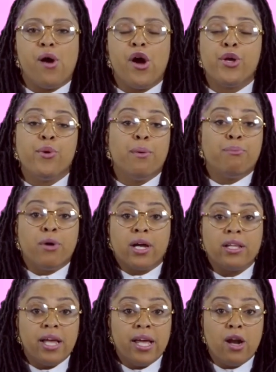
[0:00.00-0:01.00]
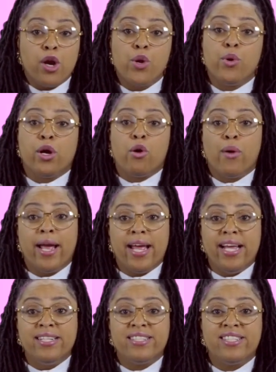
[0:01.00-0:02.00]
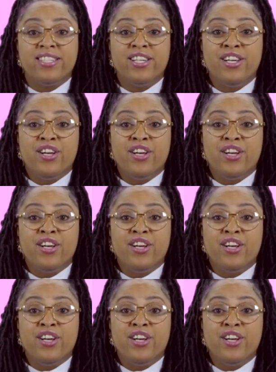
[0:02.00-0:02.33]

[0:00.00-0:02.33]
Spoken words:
Are you in Brooklyn? Are you in Queens?